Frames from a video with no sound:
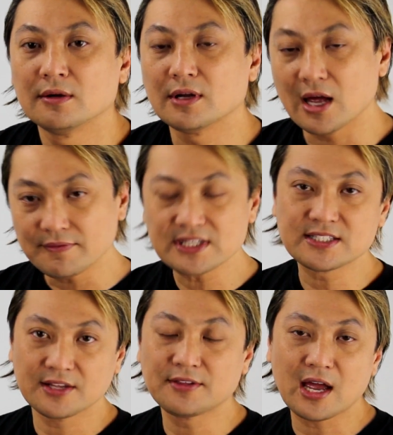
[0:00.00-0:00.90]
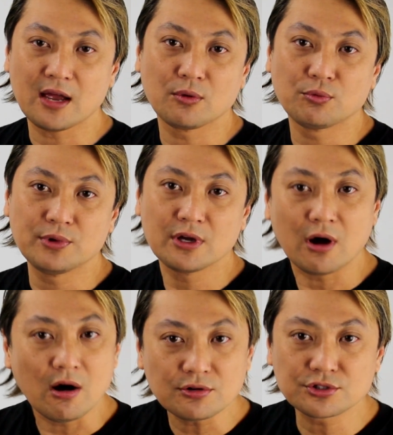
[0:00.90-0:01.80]
Now, having said that, we
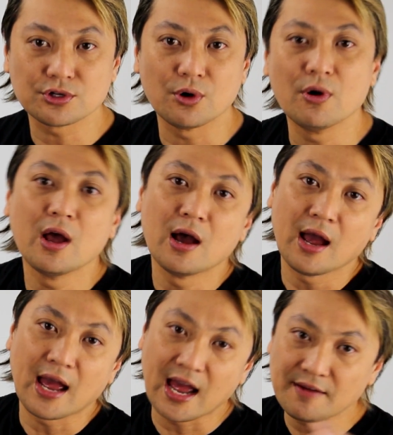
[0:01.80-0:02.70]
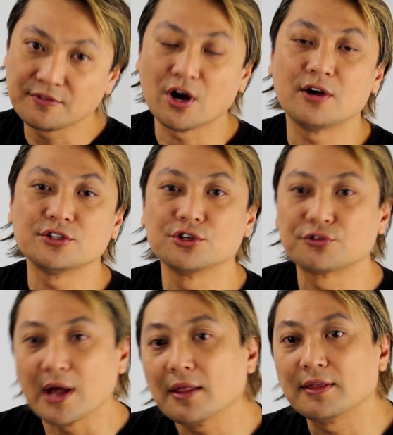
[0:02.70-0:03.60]
also have gone to
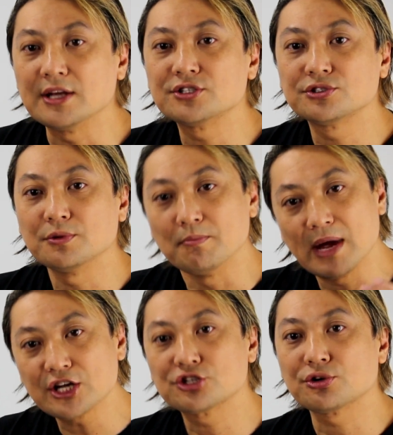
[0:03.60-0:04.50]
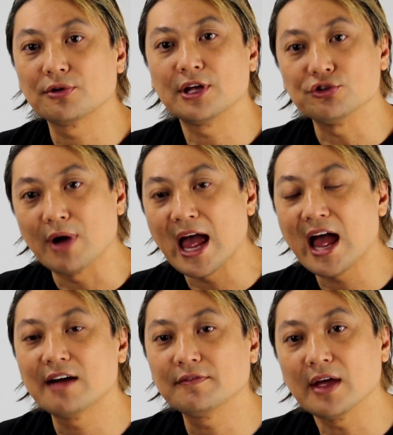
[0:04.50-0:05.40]
great lengths to make sure that you
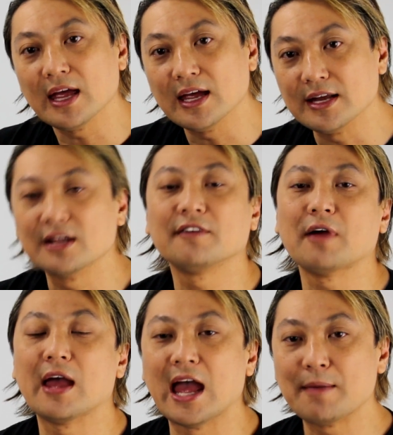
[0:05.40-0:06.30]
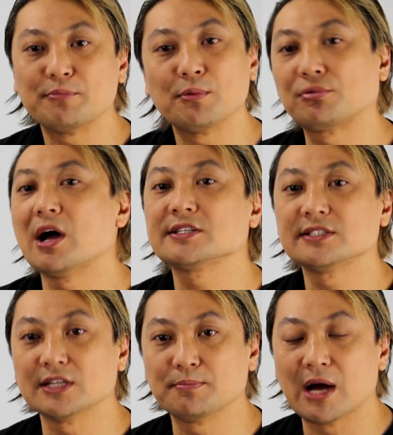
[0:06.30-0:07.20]
have enough ample
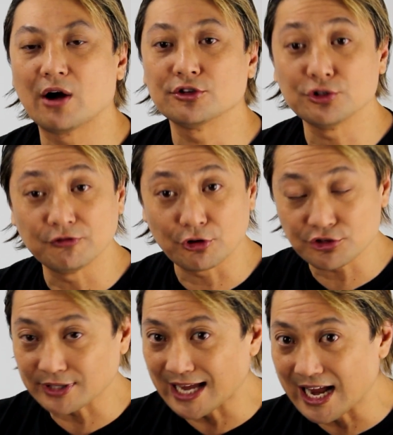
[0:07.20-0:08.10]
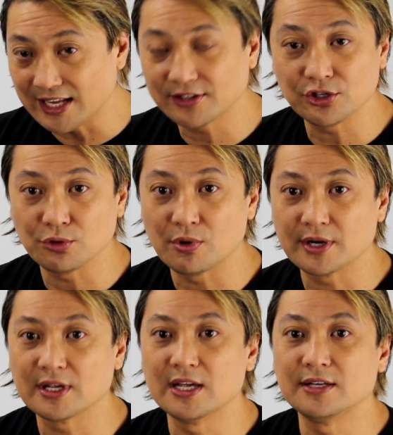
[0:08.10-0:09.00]
processing power to do virtually anything you
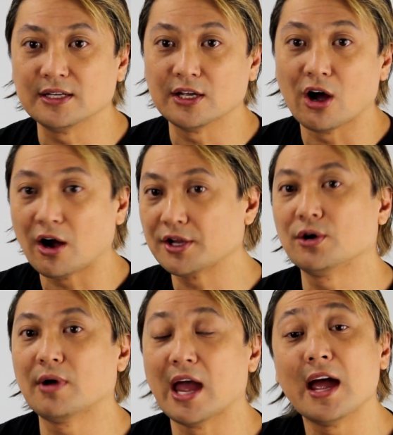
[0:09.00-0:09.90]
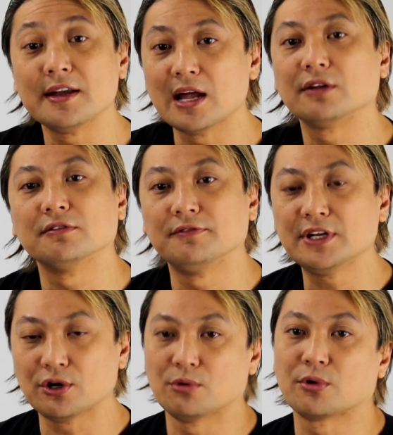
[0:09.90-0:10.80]
want in the audio and now the
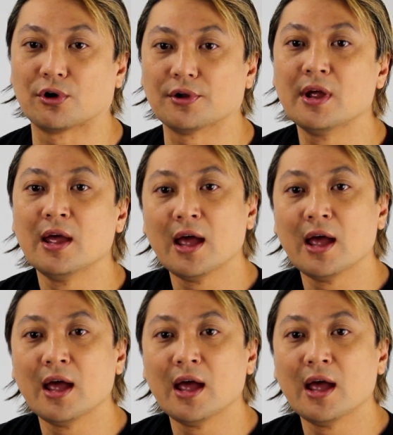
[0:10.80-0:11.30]
video world.